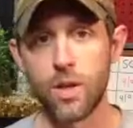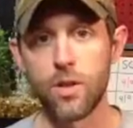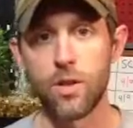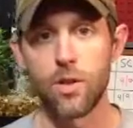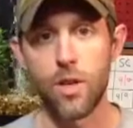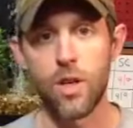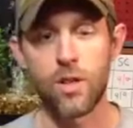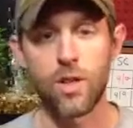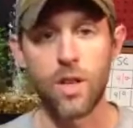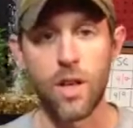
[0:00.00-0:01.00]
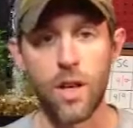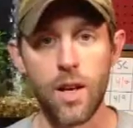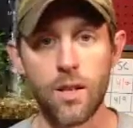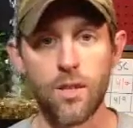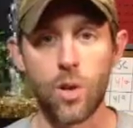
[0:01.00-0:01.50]
Do you trust that
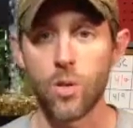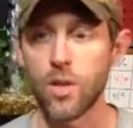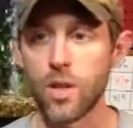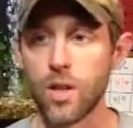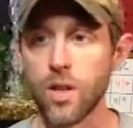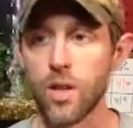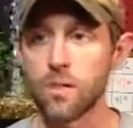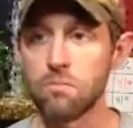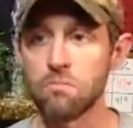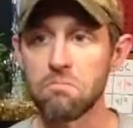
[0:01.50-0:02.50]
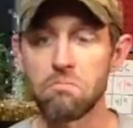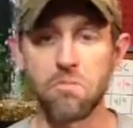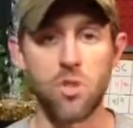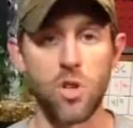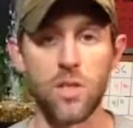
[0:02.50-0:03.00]
they're dosing
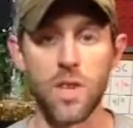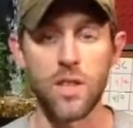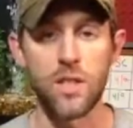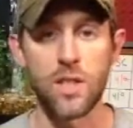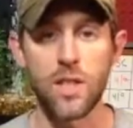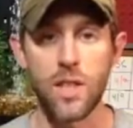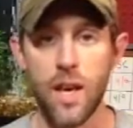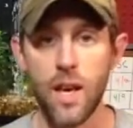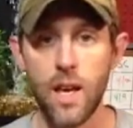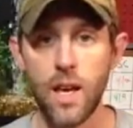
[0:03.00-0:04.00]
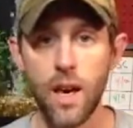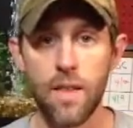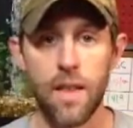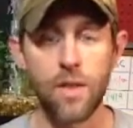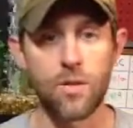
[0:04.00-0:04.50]
certain things in the tank? Are
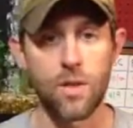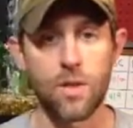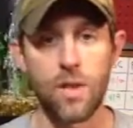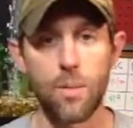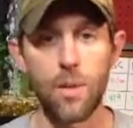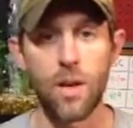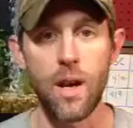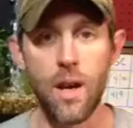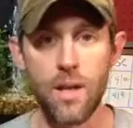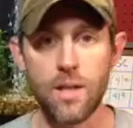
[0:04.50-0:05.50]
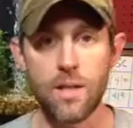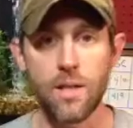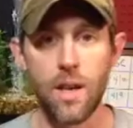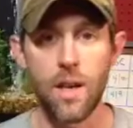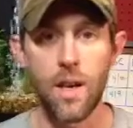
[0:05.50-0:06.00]
they using separate nets?
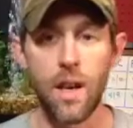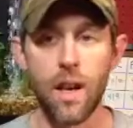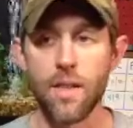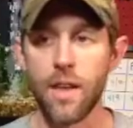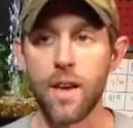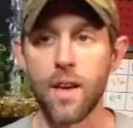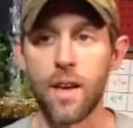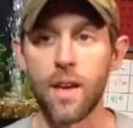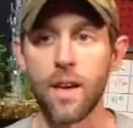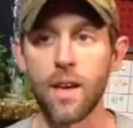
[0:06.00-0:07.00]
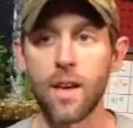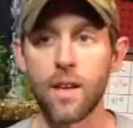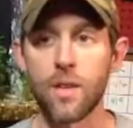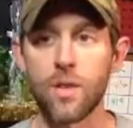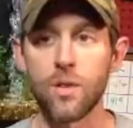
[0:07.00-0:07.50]
Are they
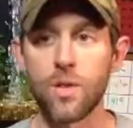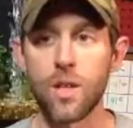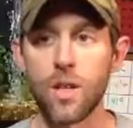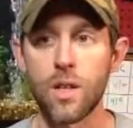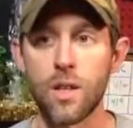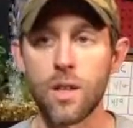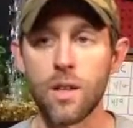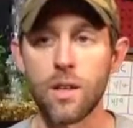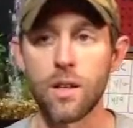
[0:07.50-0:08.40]
using